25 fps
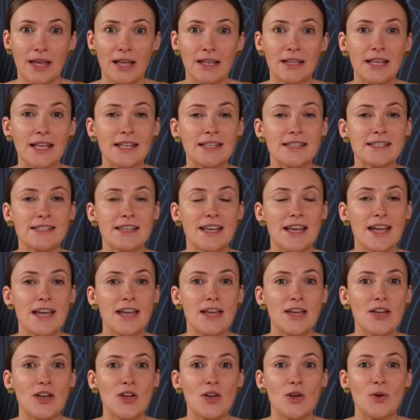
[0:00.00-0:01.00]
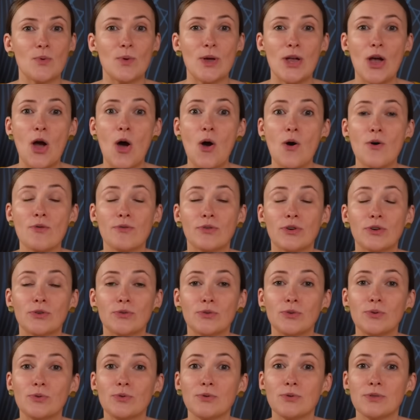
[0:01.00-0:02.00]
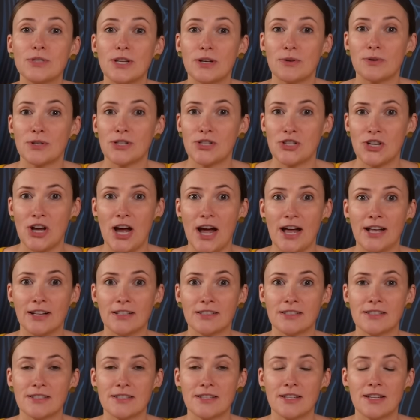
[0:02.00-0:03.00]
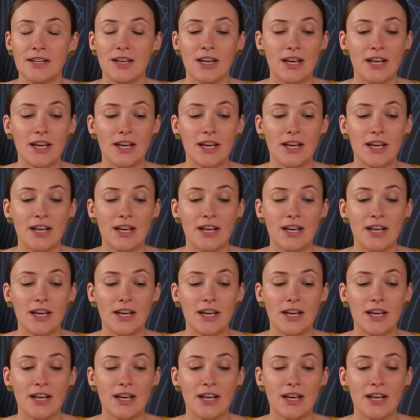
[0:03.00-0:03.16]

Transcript: Let's say we overruled our child.